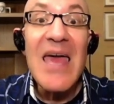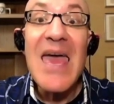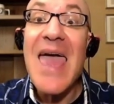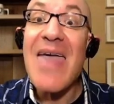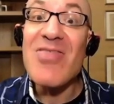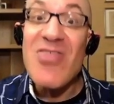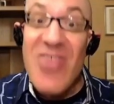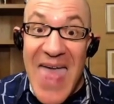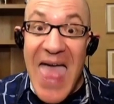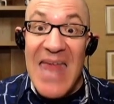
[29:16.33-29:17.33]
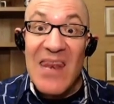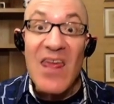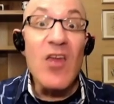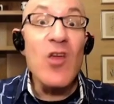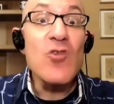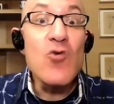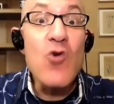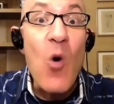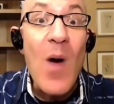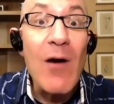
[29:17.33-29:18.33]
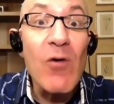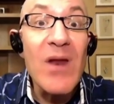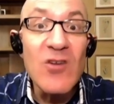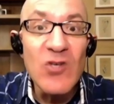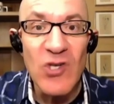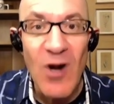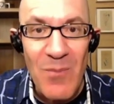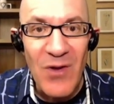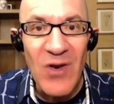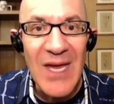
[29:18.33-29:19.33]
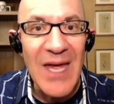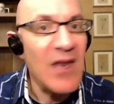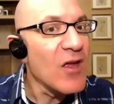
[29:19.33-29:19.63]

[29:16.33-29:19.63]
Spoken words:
And then you go out and you start building it.